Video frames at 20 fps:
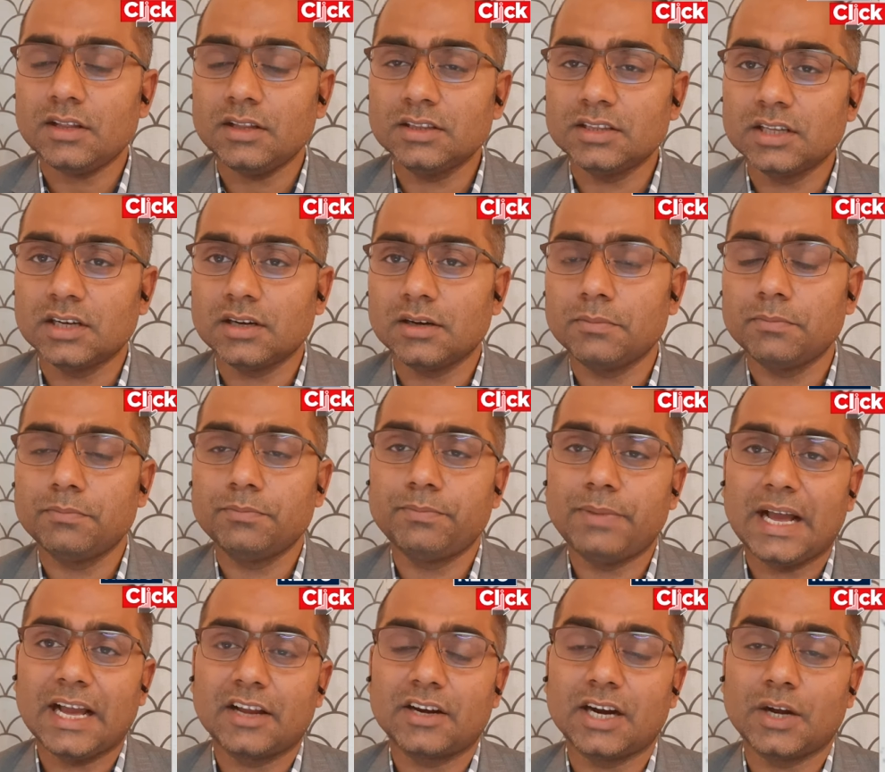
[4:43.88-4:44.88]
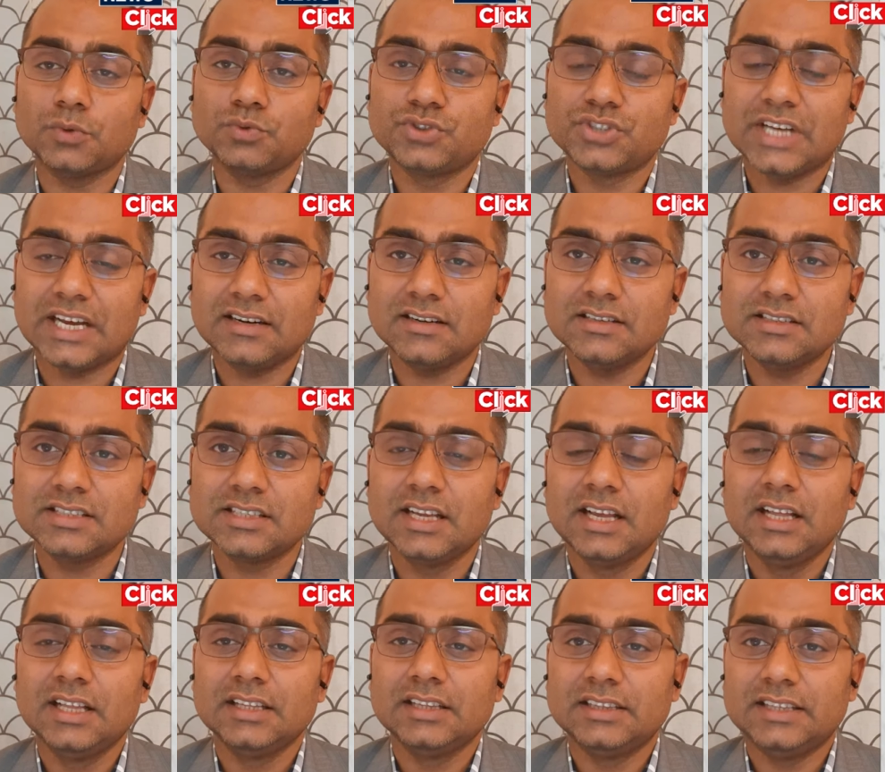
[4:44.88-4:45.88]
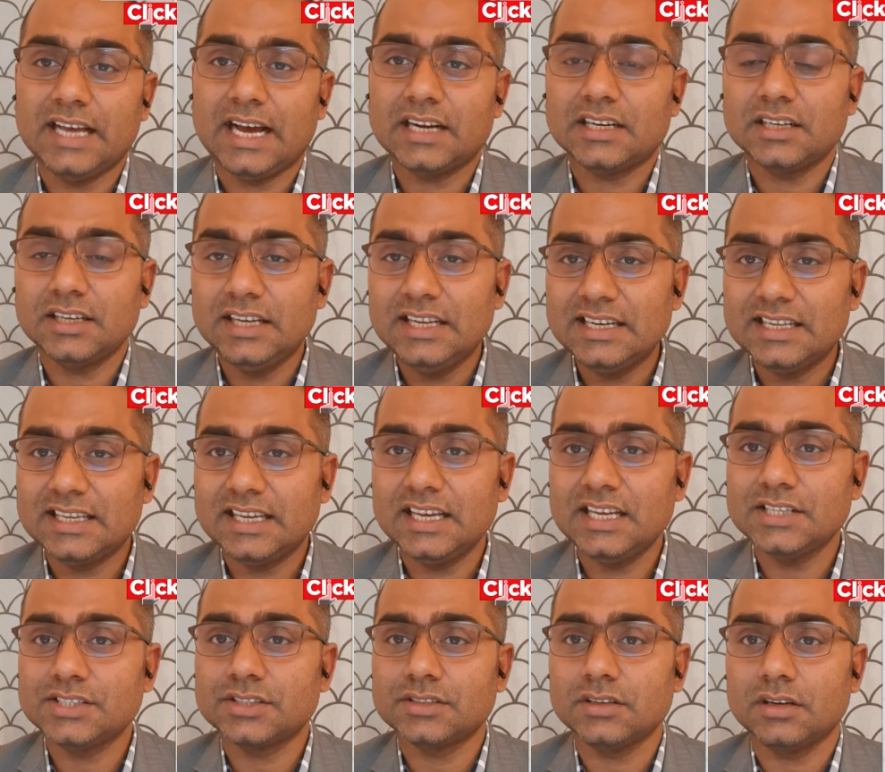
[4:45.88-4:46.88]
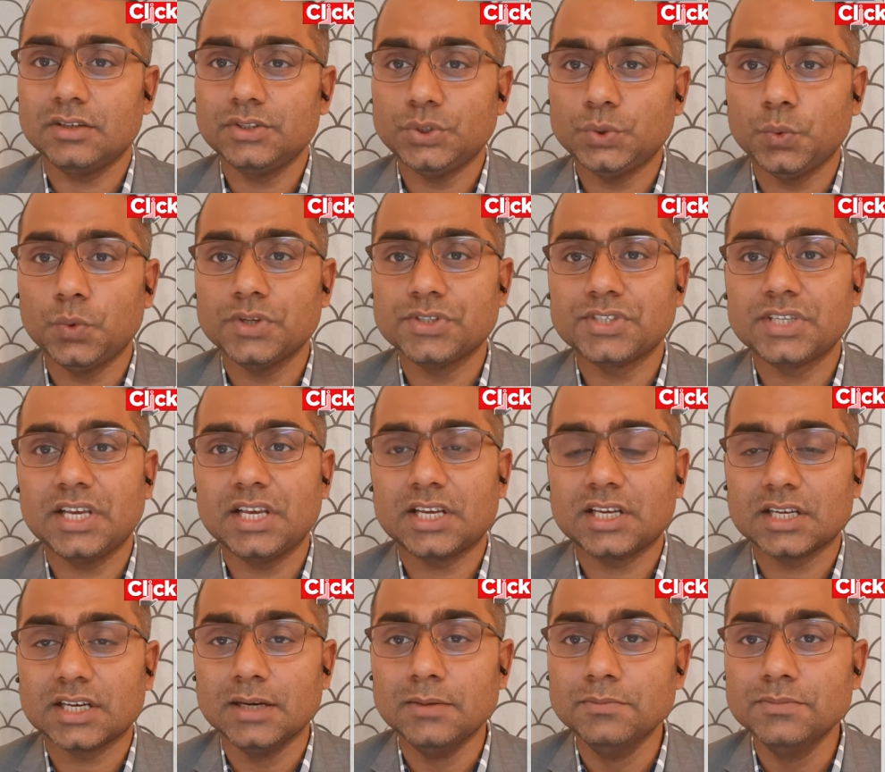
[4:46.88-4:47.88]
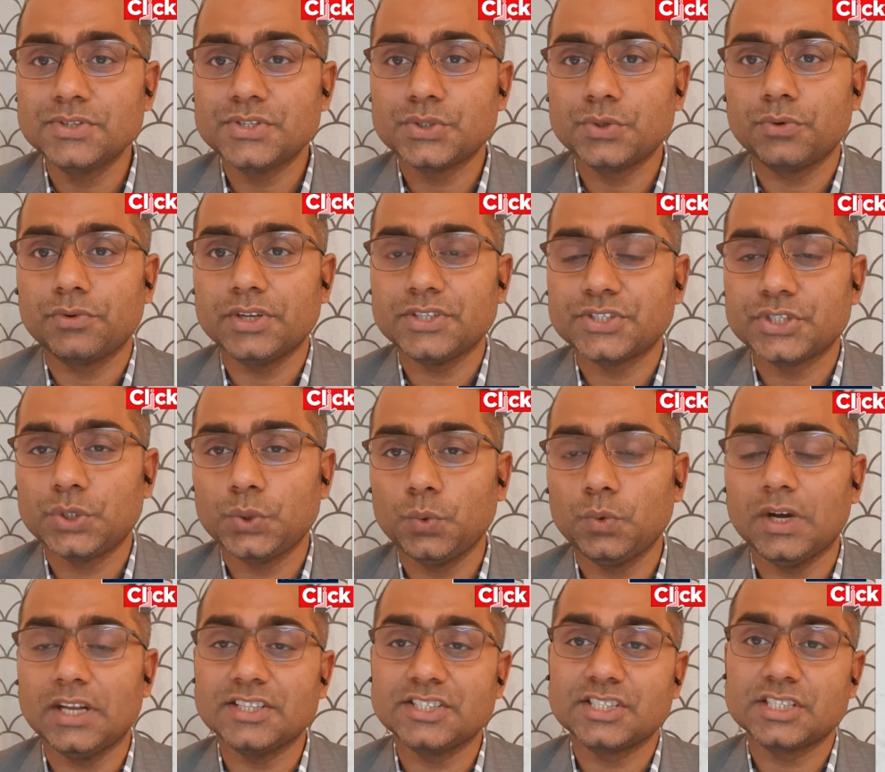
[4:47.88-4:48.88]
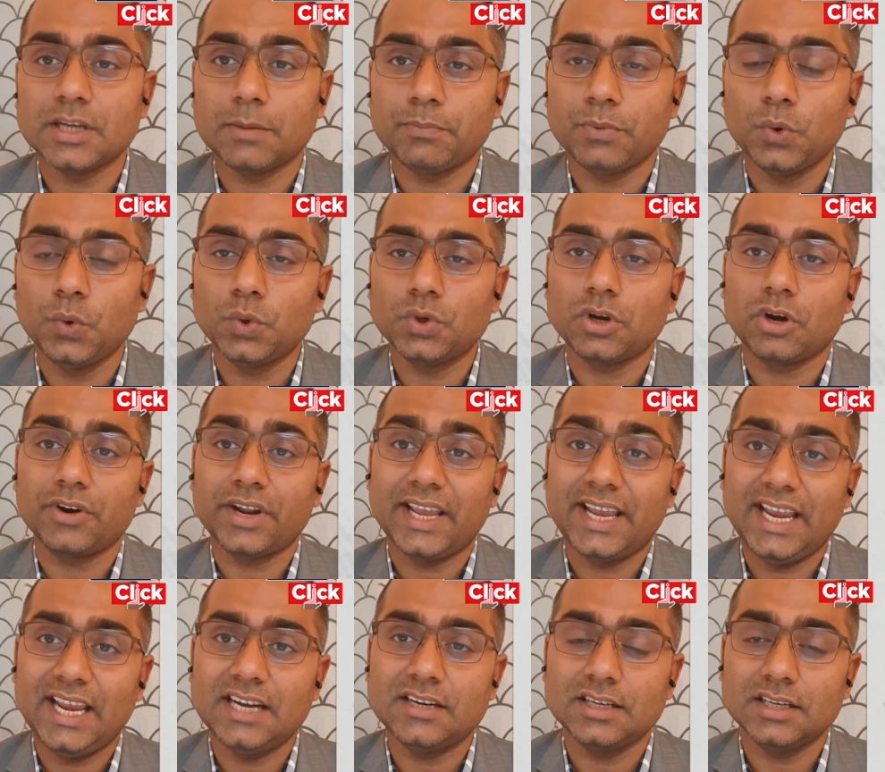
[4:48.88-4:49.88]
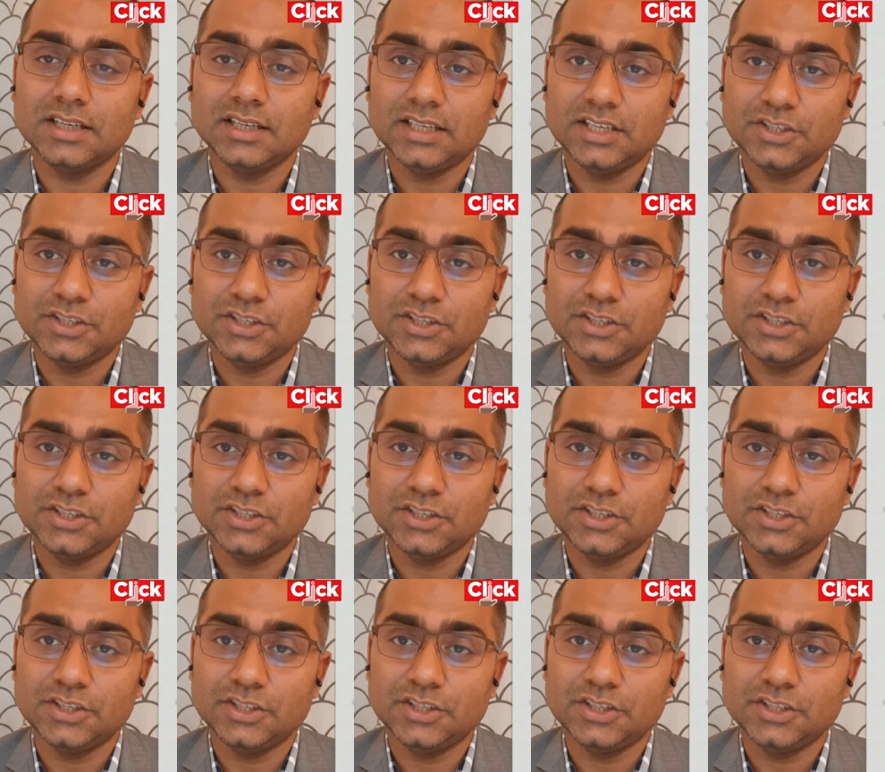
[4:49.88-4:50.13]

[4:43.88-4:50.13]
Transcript: the background channels that in case USA comes to rescue and support or aid